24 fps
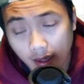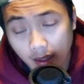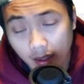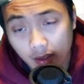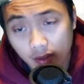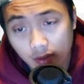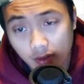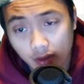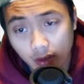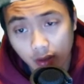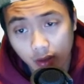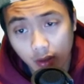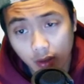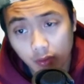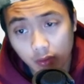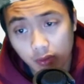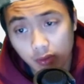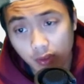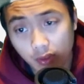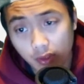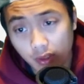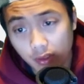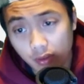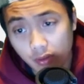and lows
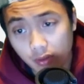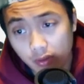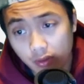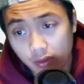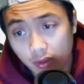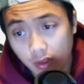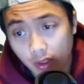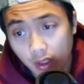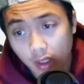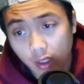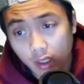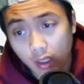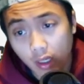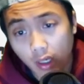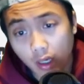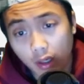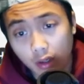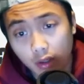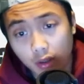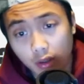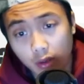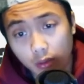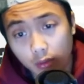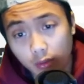in his
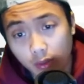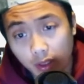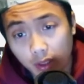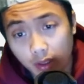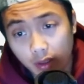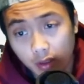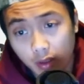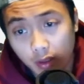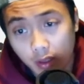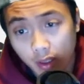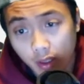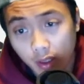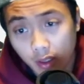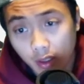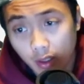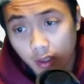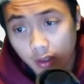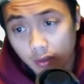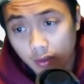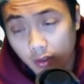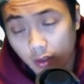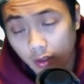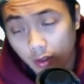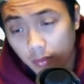career in
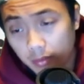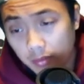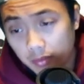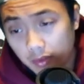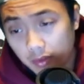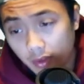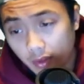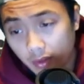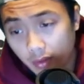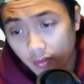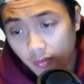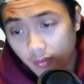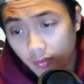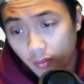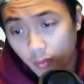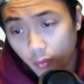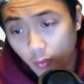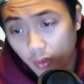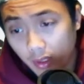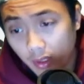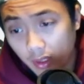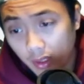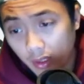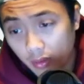terms of
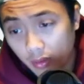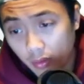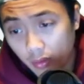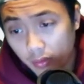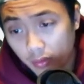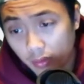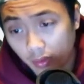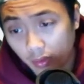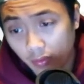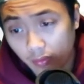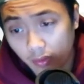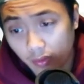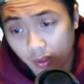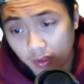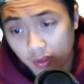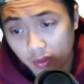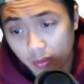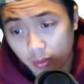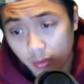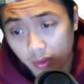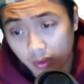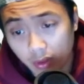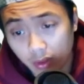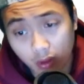winning and losing fights,
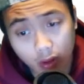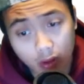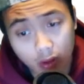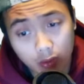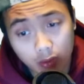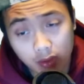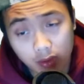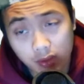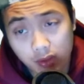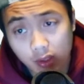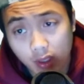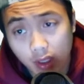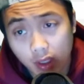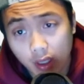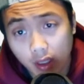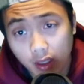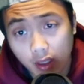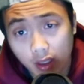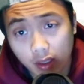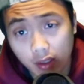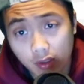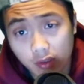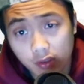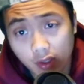but they're always
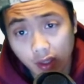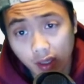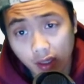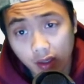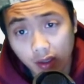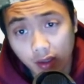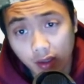exciting.